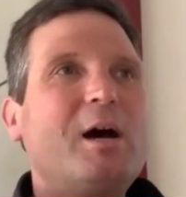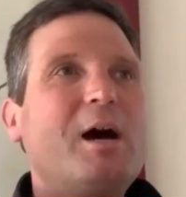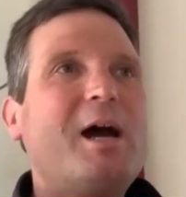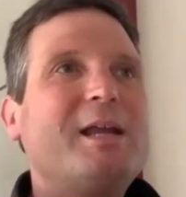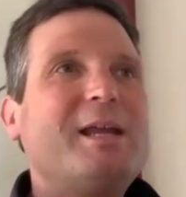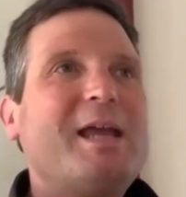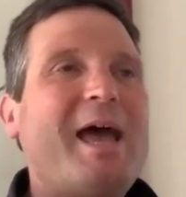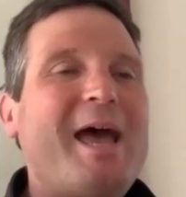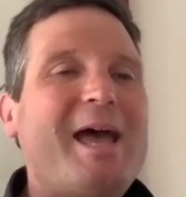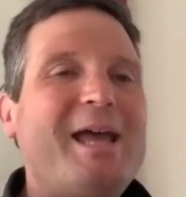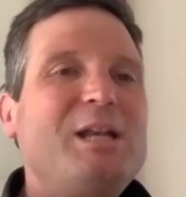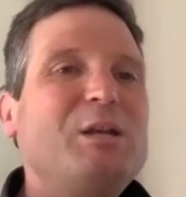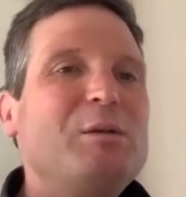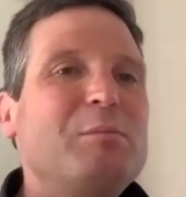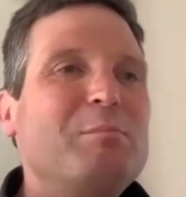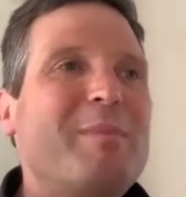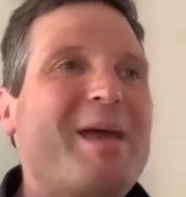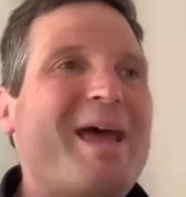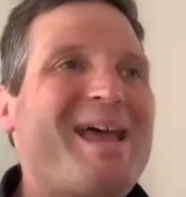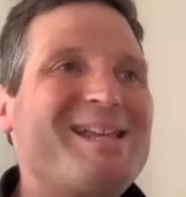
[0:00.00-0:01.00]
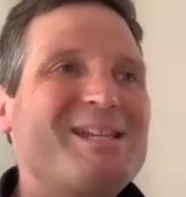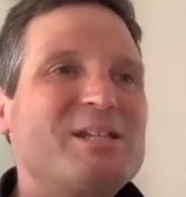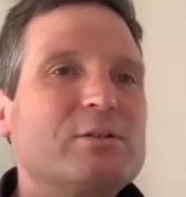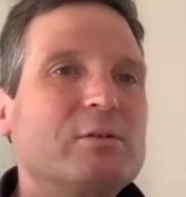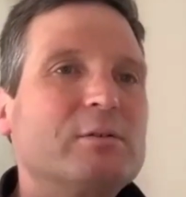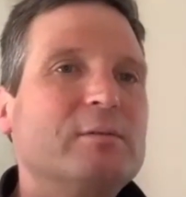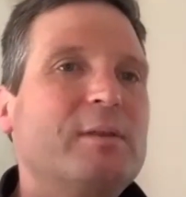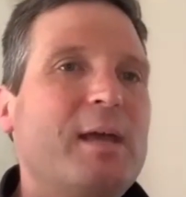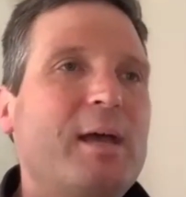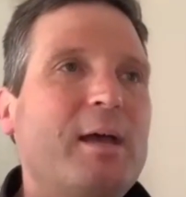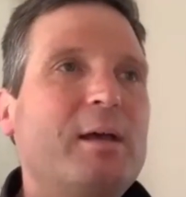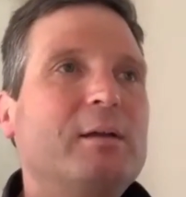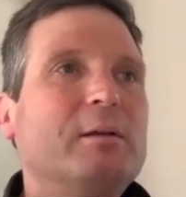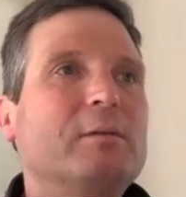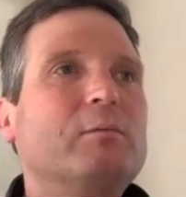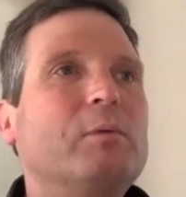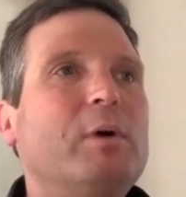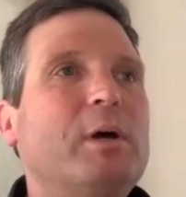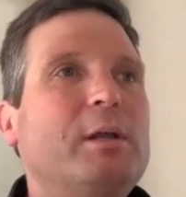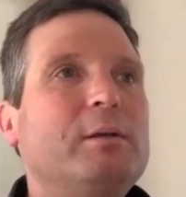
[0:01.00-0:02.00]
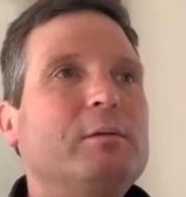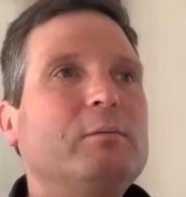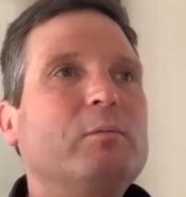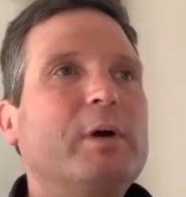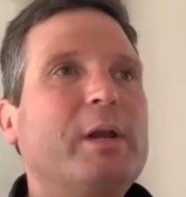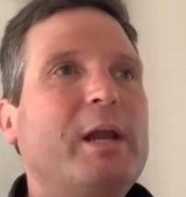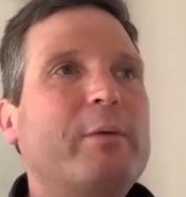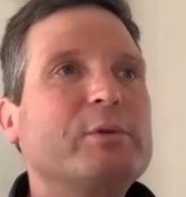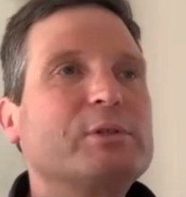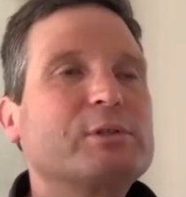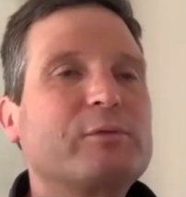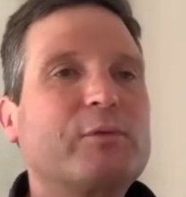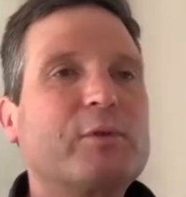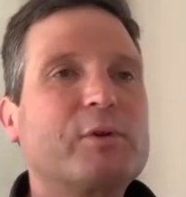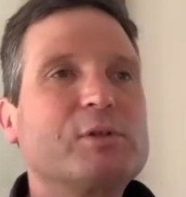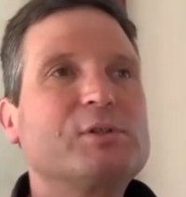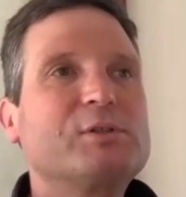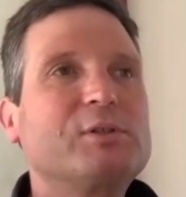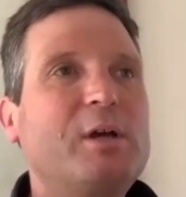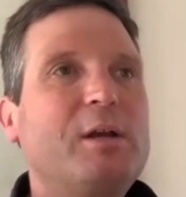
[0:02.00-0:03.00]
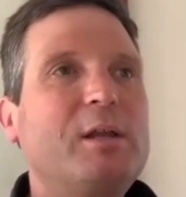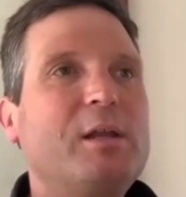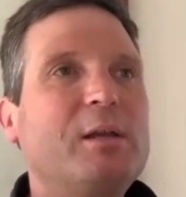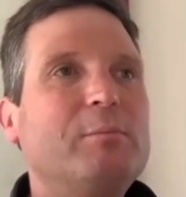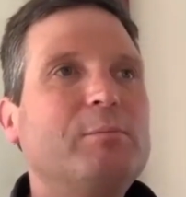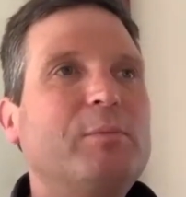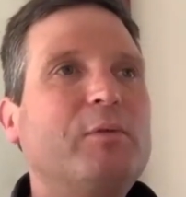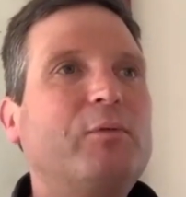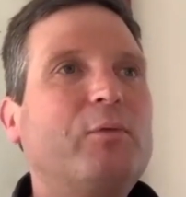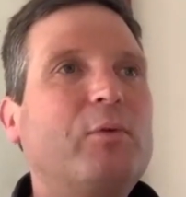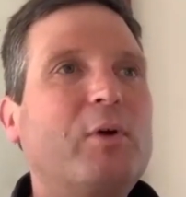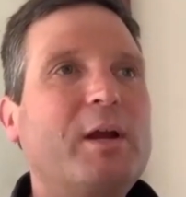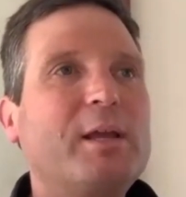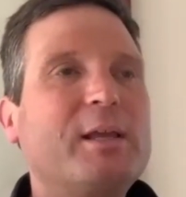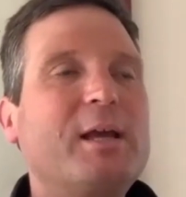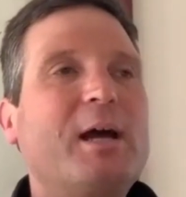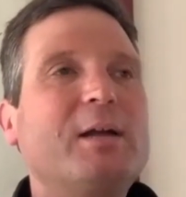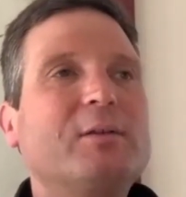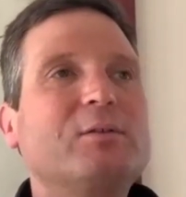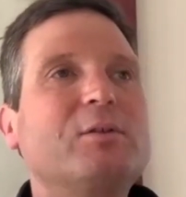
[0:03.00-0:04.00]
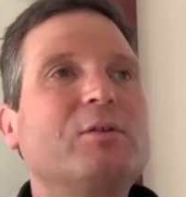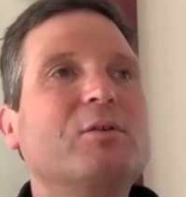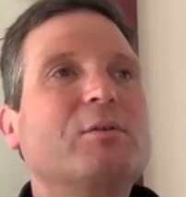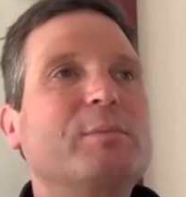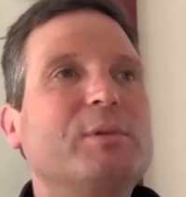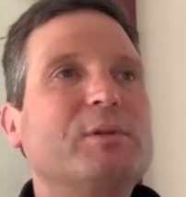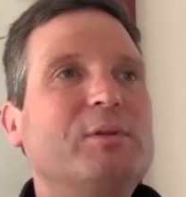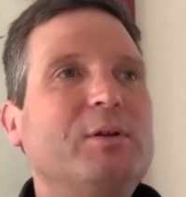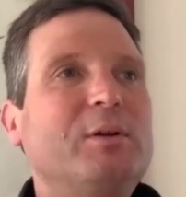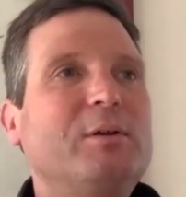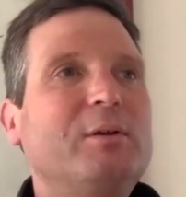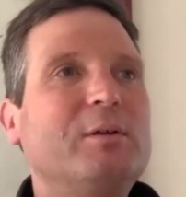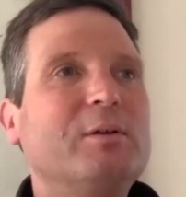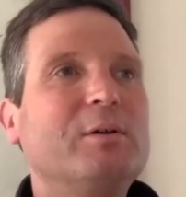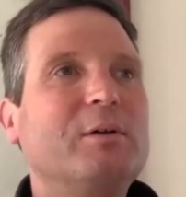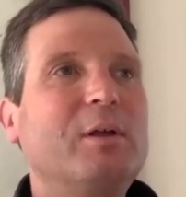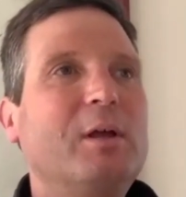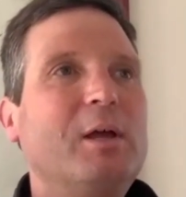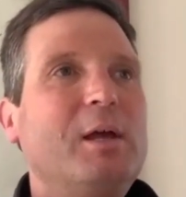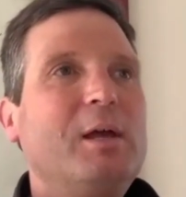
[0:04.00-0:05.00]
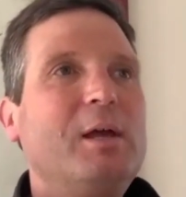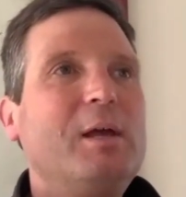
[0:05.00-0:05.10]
I hadn't mastered that when I was first studying before I got to your material.